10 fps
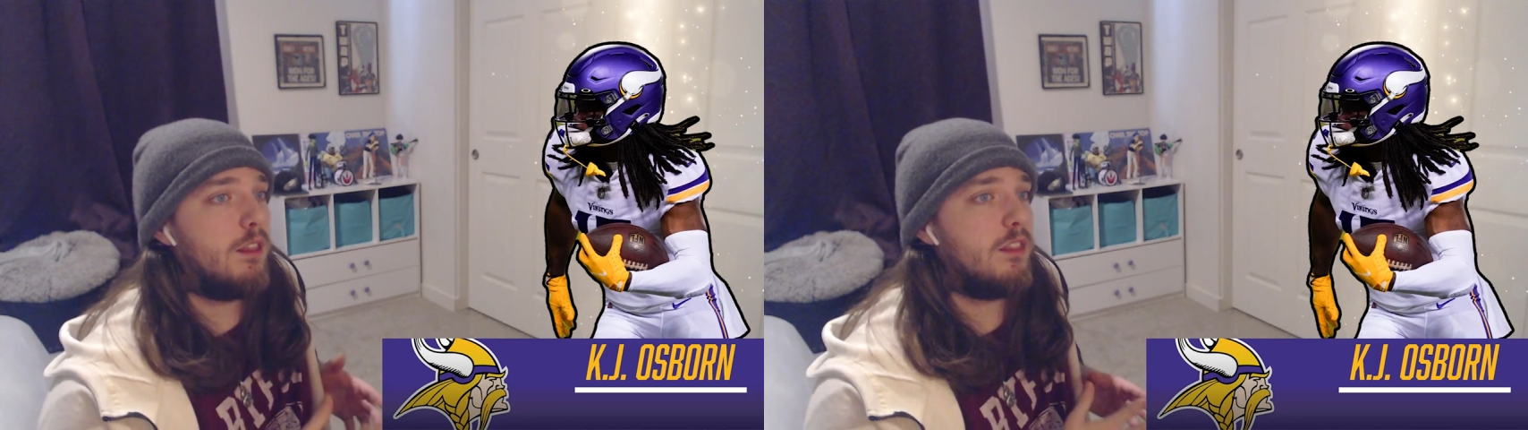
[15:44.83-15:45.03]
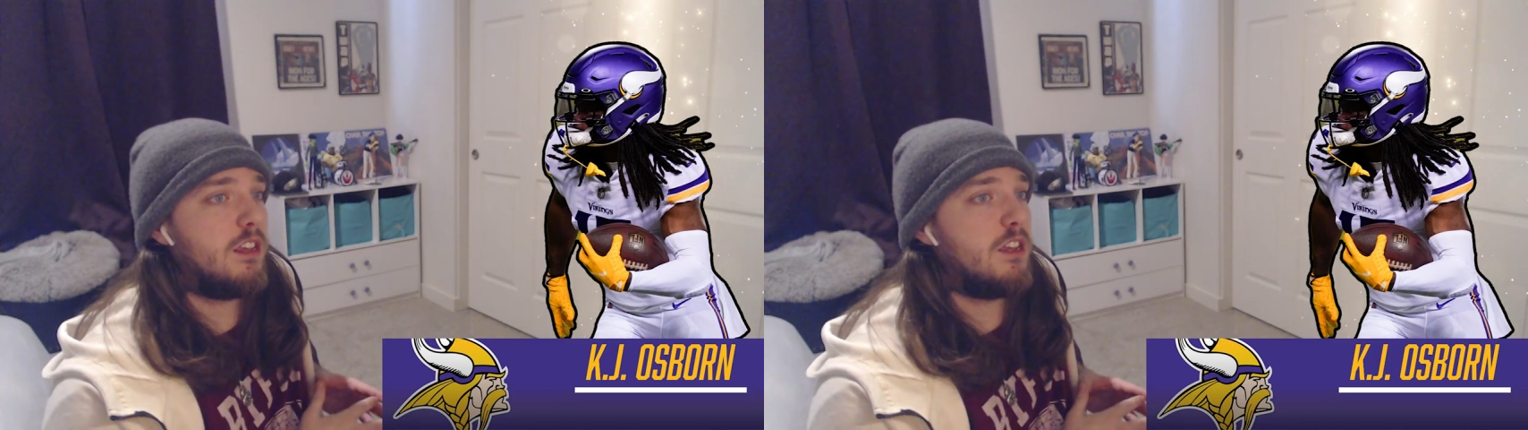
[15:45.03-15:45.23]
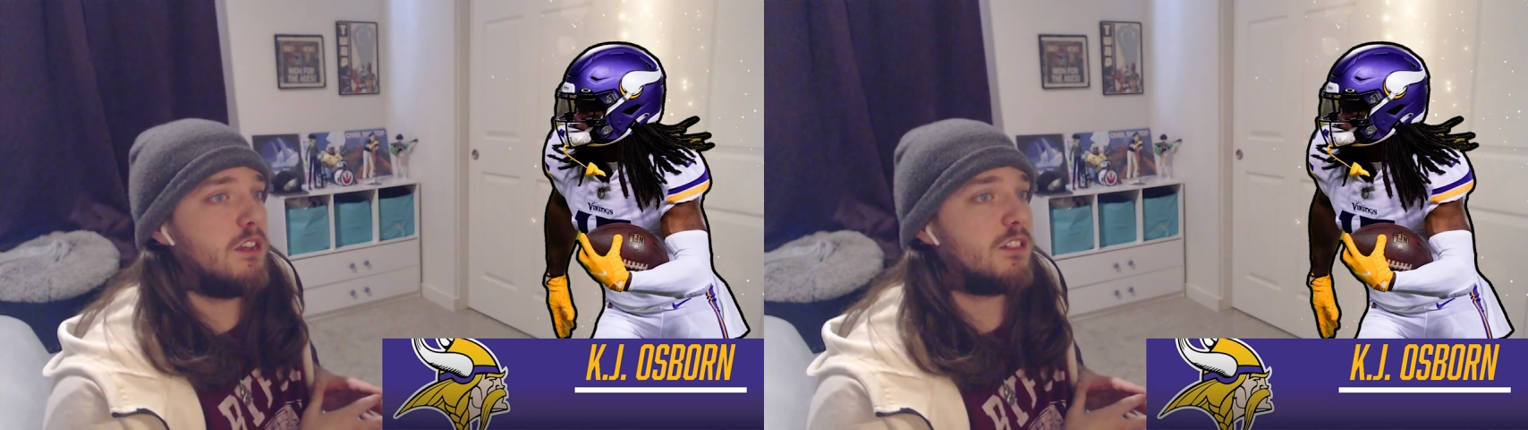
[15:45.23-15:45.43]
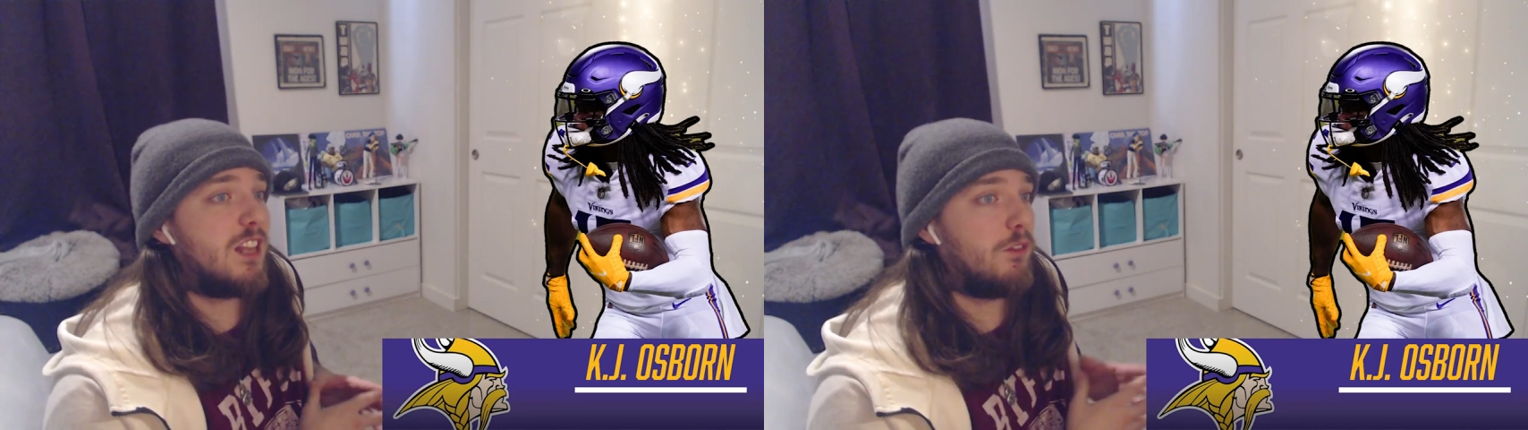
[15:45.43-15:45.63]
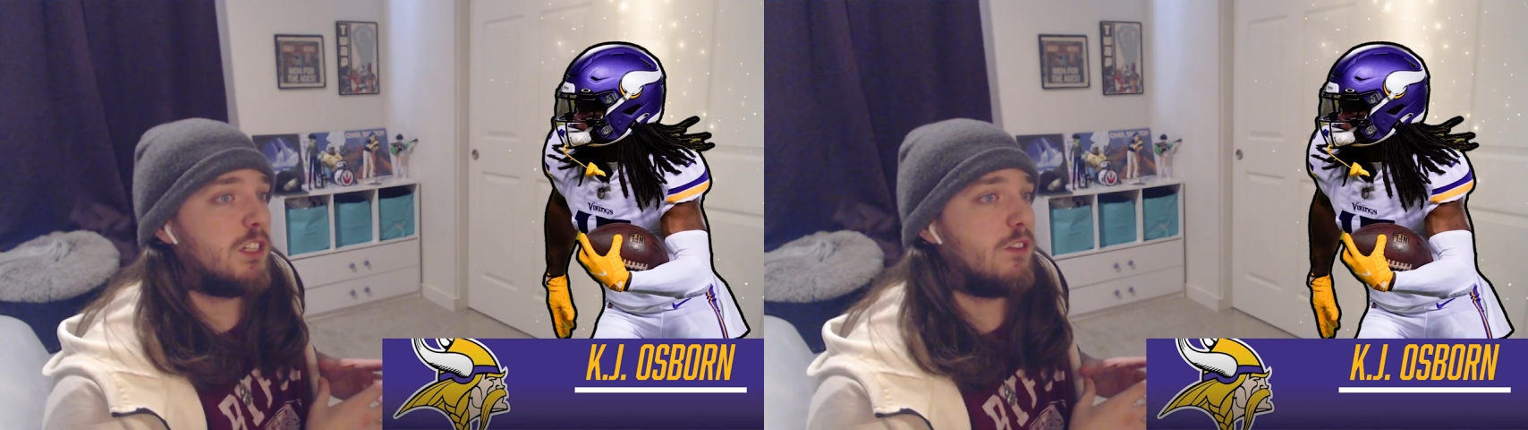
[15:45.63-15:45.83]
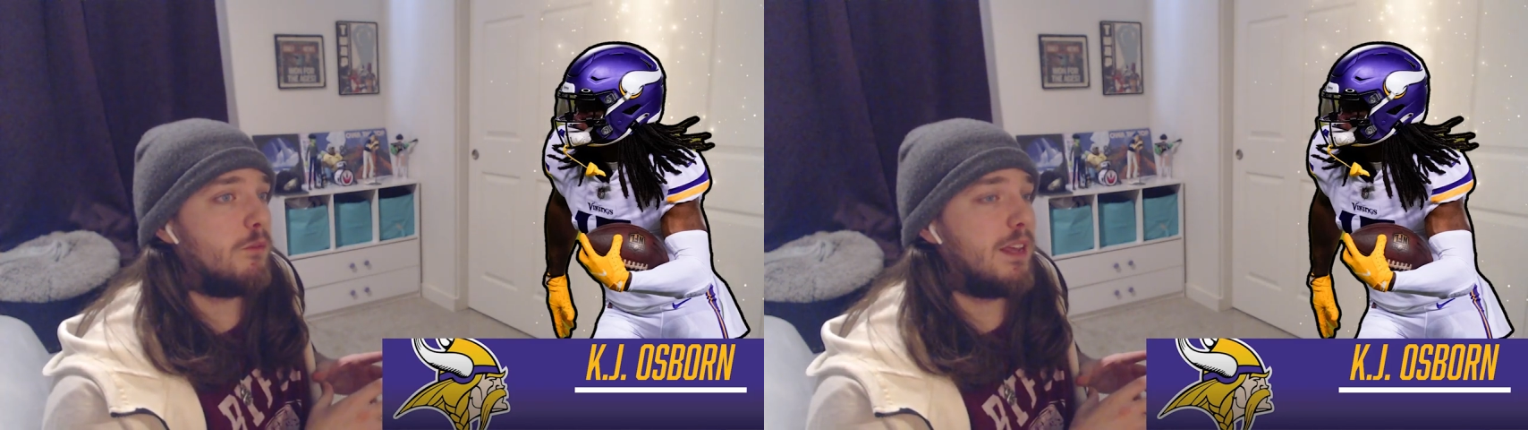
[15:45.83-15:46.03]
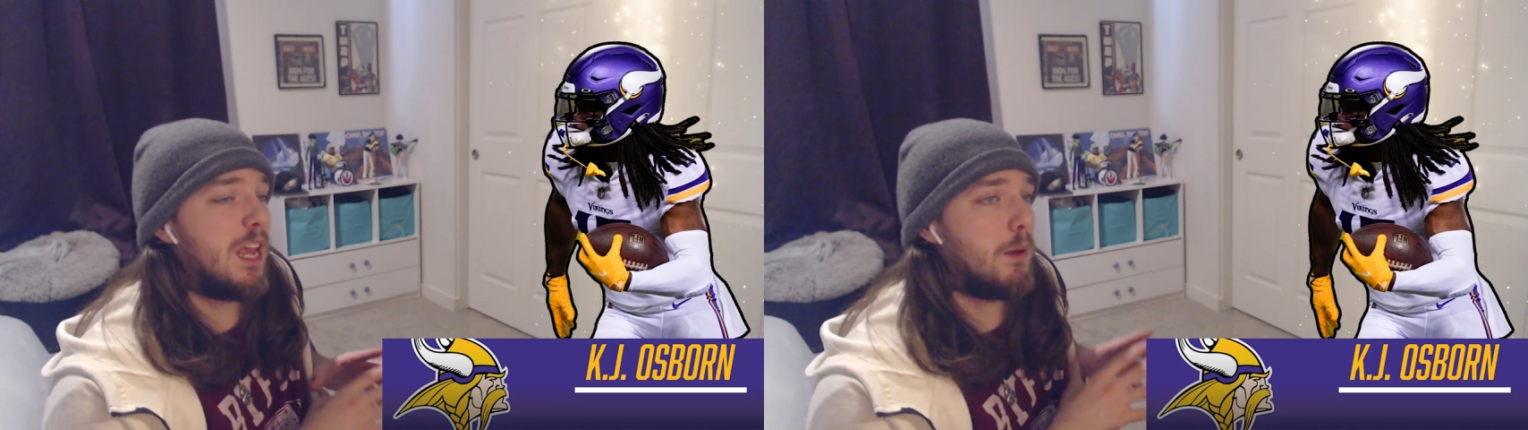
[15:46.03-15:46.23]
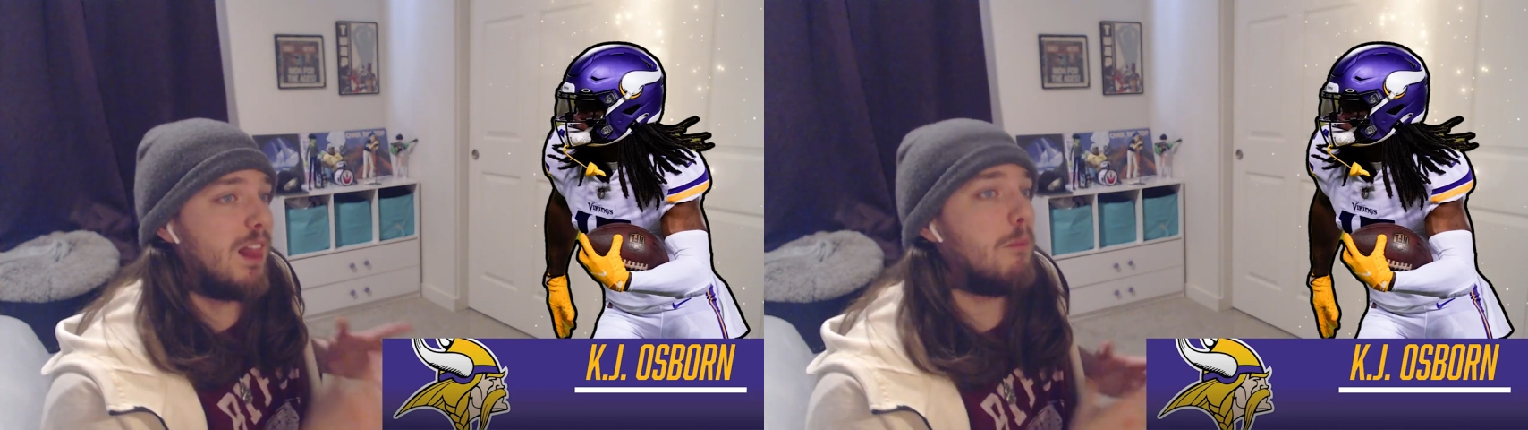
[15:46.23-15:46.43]
the slot receiver
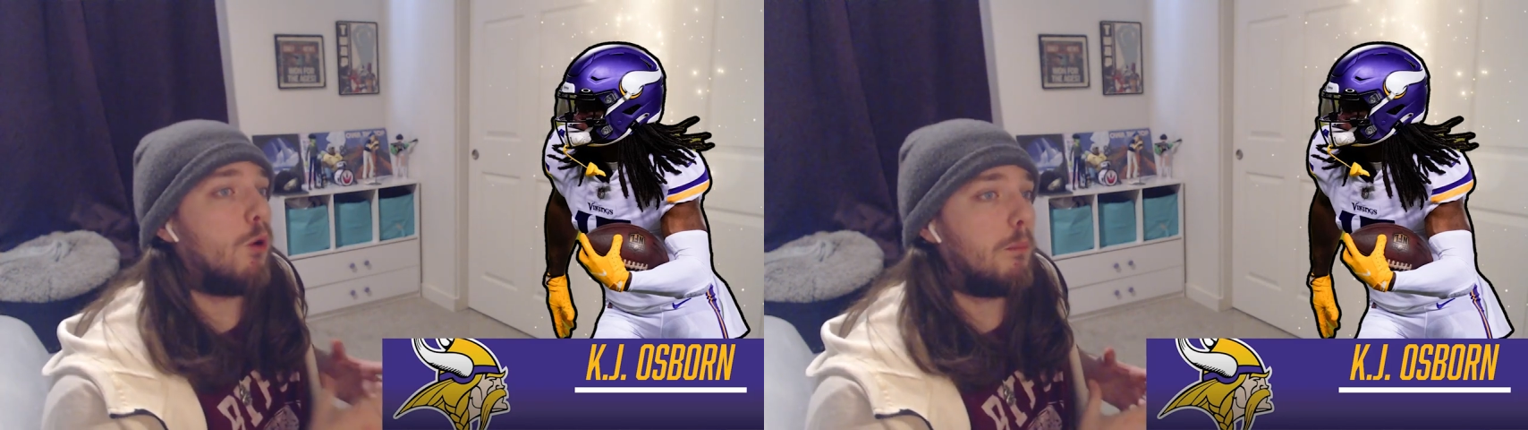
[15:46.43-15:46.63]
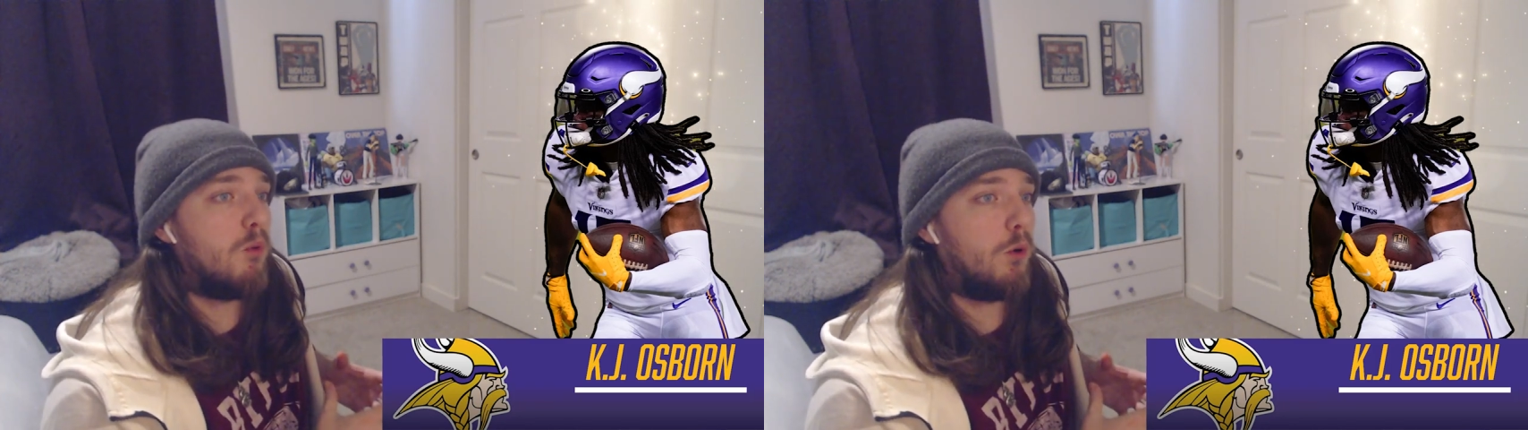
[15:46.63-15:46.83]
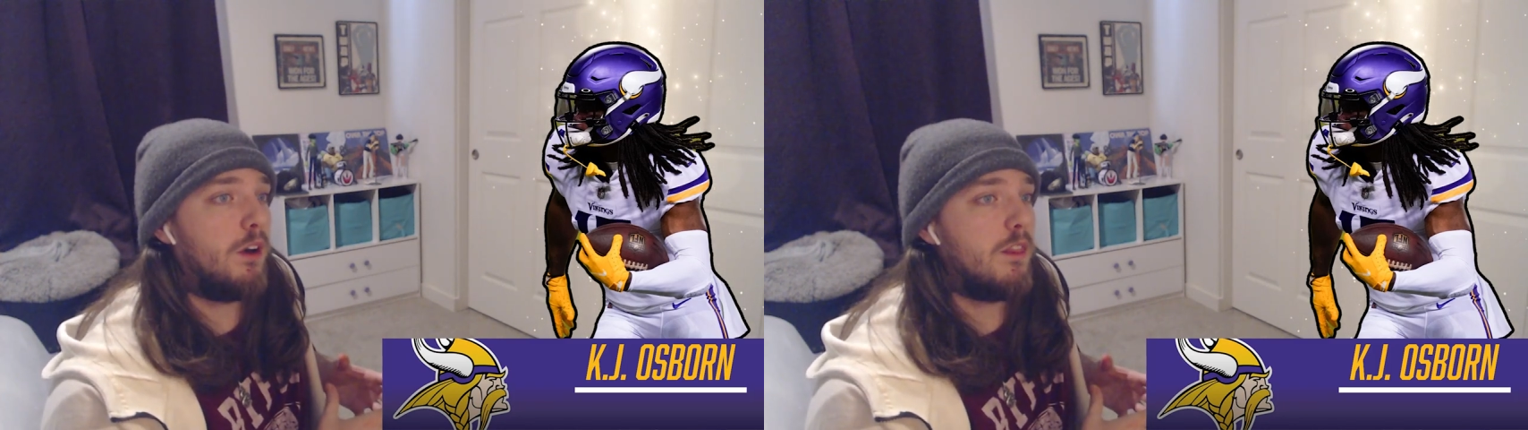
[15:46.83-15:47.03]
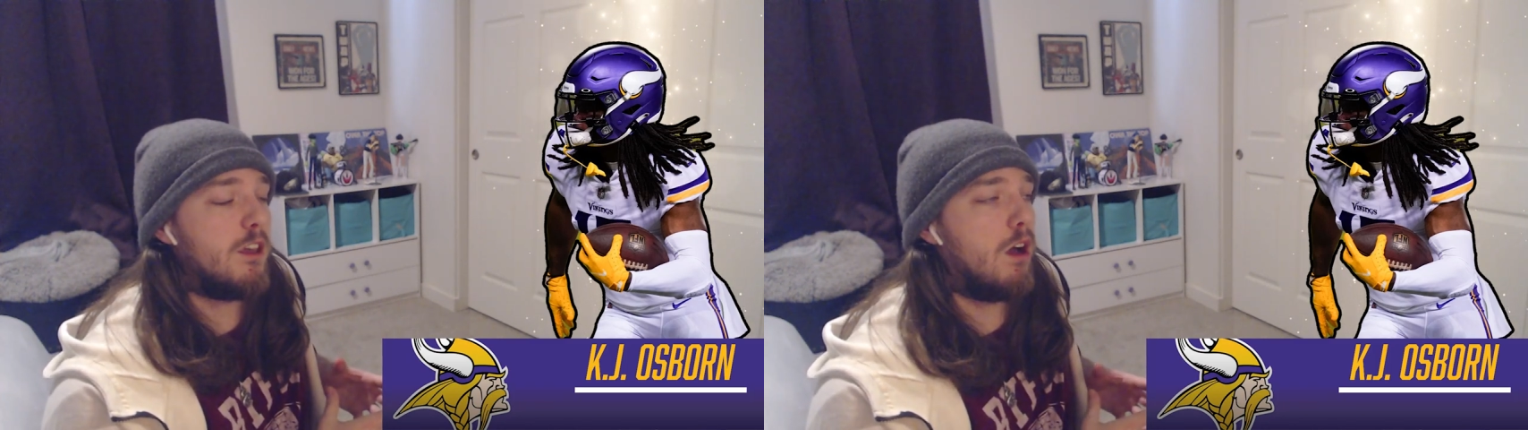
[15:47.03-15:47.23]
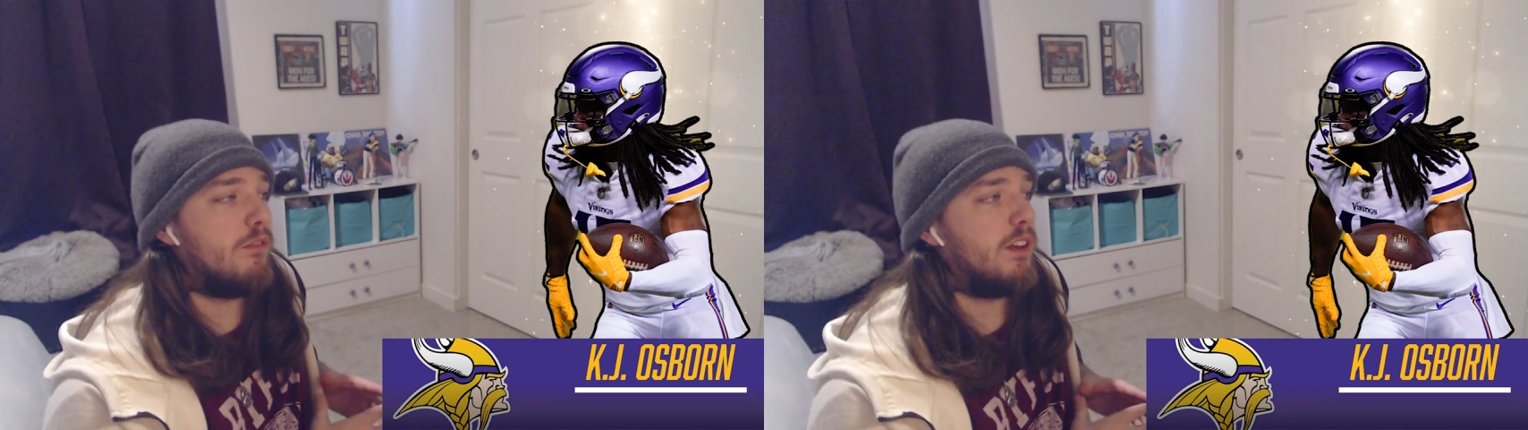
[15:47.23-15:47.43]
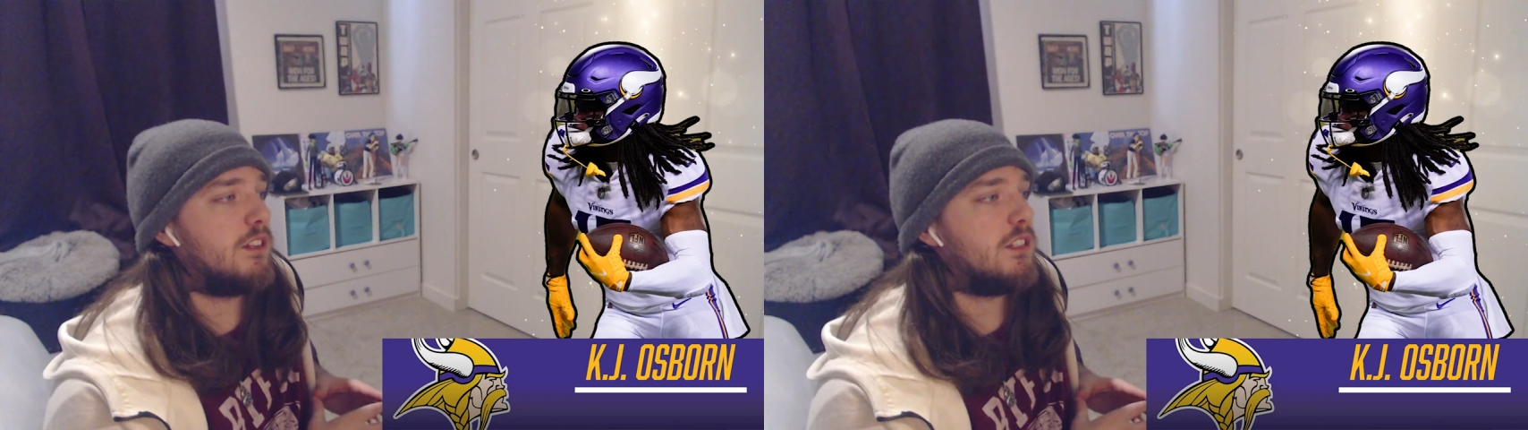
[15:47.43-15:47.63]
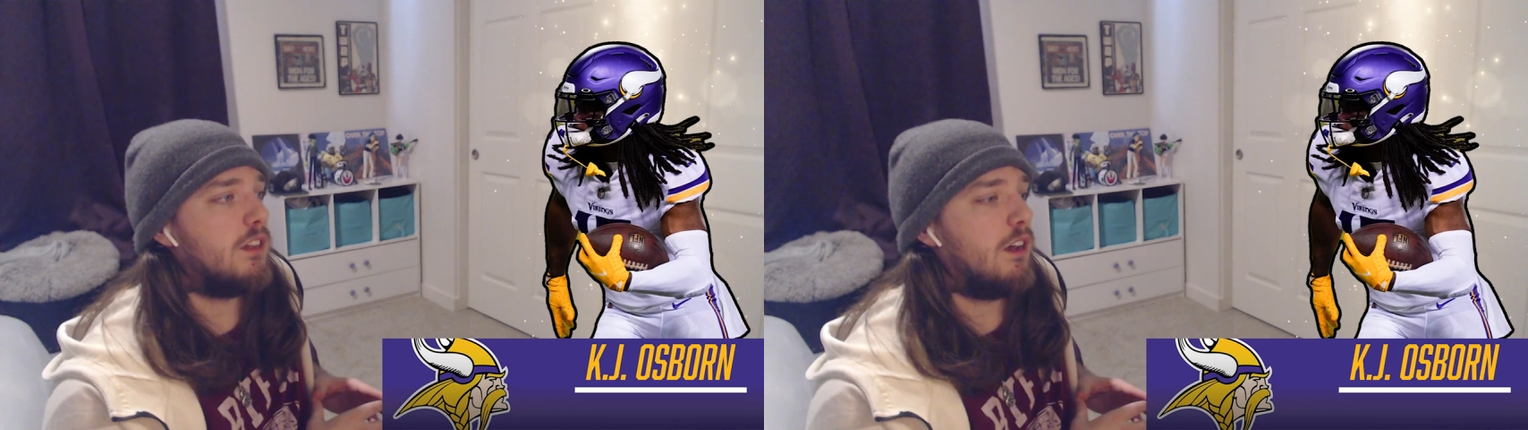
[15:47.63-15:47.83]
became a lot more important in the offense.